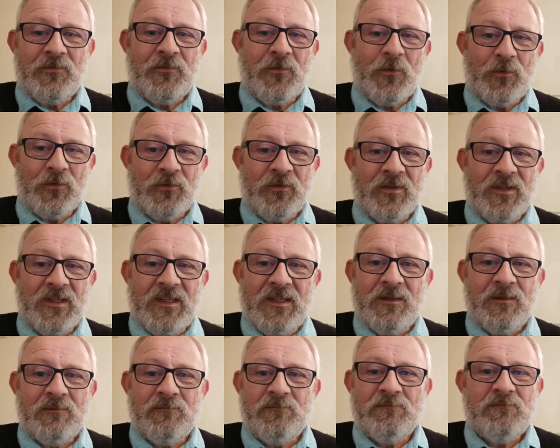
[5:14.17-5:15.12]

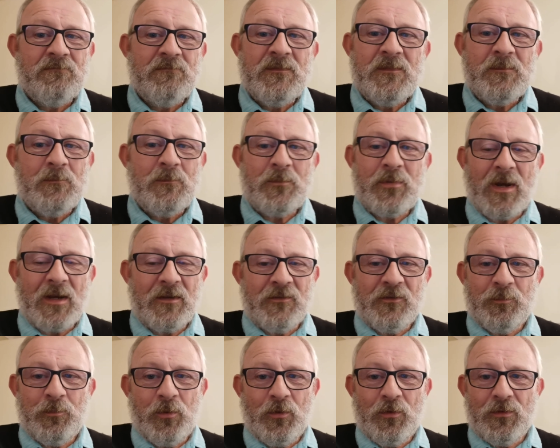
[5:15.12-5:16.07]
40
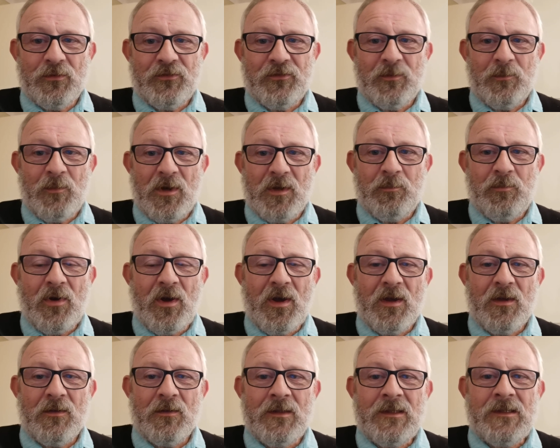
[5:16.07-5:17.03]
practice balls to my
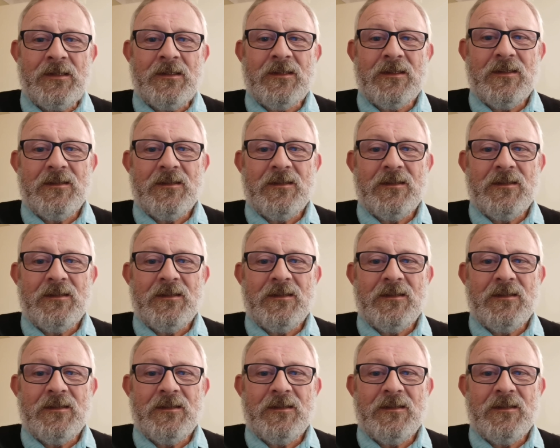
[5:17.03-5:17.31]
pile,